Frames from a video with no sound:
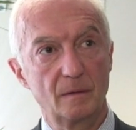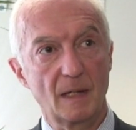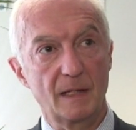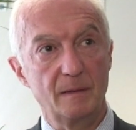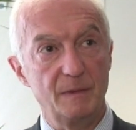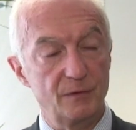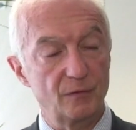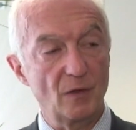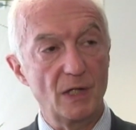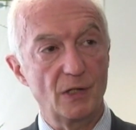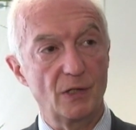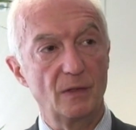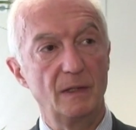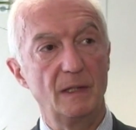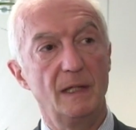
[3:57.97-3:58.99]

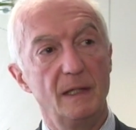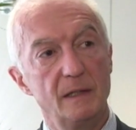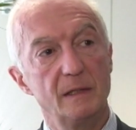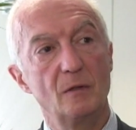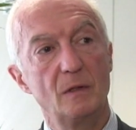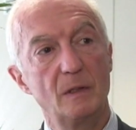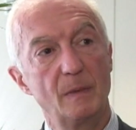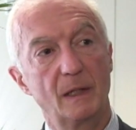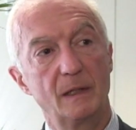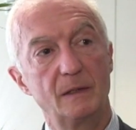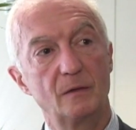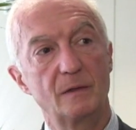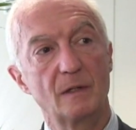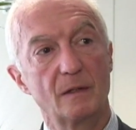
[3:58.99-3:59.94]
administration in the liberated